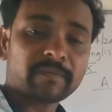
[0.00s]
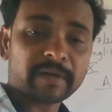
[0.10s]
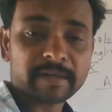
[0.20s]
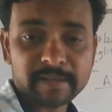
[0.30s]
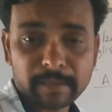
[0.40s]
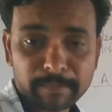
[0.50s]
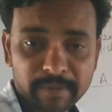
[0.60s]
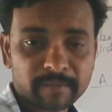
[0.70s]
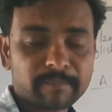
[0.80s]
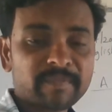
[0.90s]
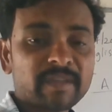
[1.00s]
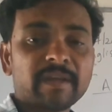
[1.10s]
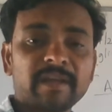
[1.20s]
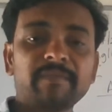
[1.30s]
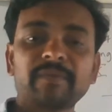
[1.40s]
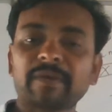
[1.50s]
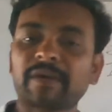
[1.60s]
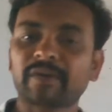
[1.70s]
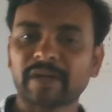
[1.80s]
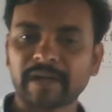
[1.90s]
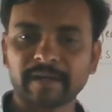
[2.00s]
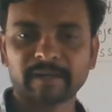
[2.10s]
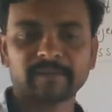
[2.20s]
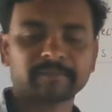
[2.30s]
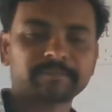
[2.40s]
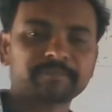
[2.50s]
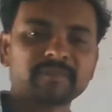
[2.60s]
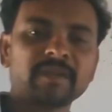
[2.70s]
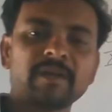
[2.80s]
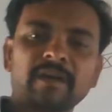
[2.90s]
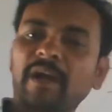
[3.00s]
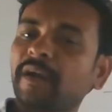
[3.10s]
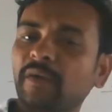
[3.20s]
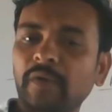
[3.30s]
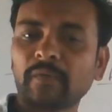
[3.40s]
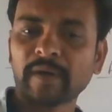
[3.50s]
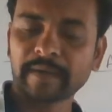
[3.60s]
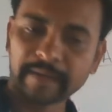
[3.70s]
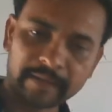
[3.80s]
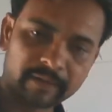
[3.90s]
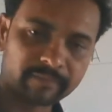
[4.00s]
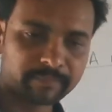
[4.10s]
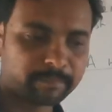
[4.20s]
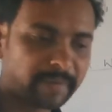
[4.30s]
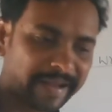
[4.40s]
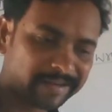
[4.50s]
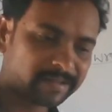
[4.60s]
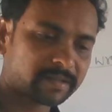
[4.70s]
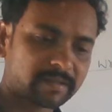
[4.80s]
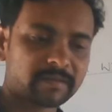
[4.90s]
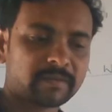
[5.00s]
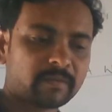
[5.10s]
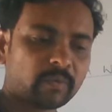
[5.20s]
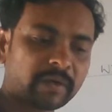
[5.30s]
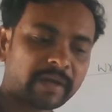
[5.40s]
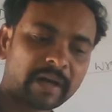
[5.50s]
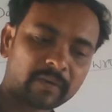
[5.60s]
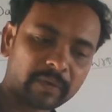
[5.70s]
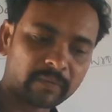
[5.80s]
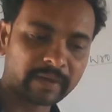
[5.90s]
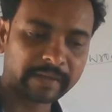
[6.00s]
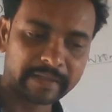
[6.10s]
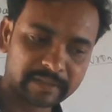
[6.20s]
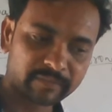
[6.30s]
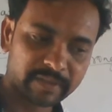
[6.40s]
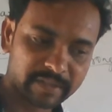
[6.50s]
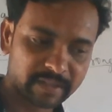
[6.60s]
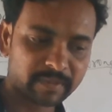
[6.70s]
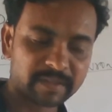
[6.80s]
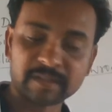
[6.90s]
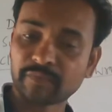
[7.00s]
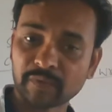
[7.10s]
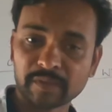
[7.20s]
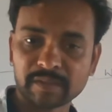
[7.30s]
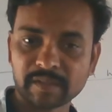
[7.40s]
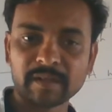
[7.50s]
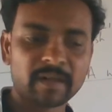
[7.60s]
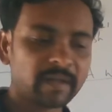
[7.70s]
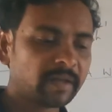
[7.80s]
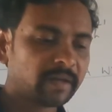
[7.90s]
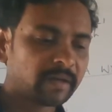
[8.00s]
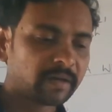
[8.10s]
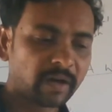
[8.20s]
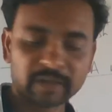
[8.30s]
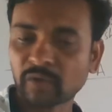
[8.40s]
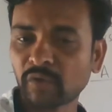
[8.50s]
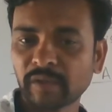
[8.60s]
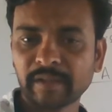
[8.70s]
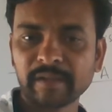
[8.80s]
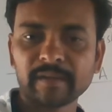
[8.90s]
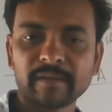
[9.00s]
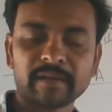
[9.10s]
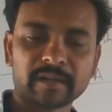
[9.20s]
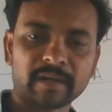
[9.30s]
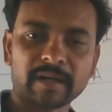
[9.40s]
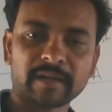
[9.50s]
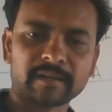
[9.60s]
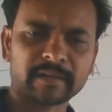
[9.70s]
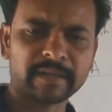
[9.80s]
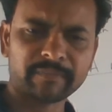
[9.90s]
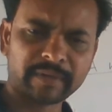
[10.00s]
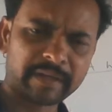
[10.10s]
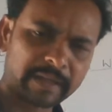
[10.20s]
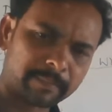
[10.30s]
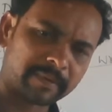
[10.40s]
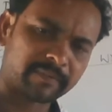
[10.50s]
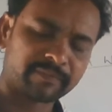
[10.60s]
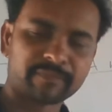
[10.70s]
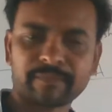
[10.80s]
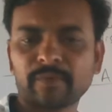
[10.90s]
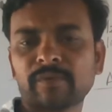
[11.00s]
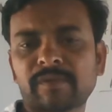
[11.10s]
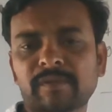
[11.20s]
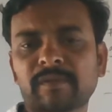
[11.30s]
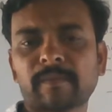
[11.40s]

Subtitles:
For example, if you have a garden, not only one kind of plants, not only one kinds of vegetables, fruits, not grow in the garden. Different type of fruits,